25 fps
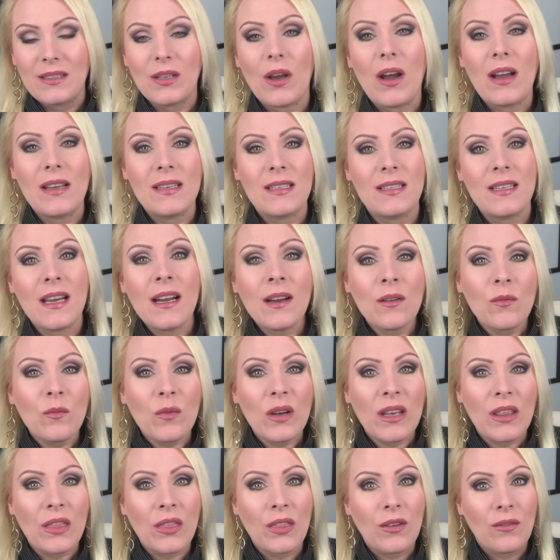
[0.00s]
So I start
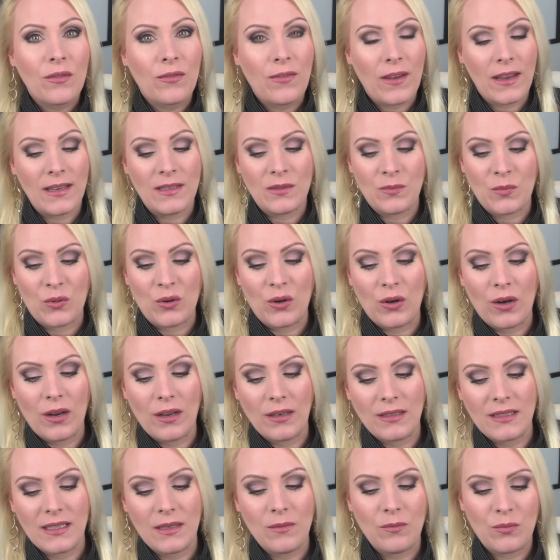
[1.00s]
with face
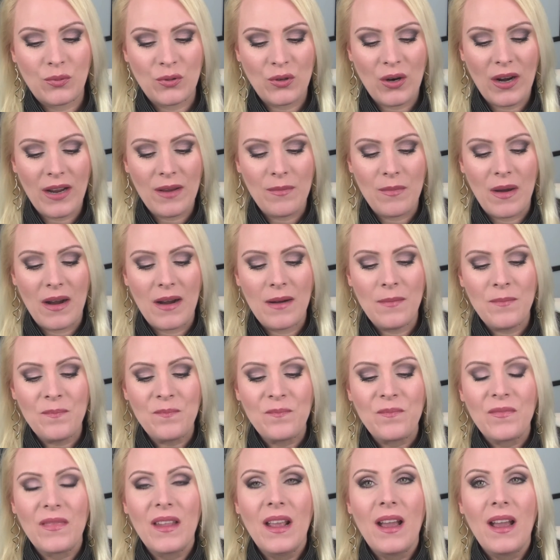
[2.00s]
products and primer.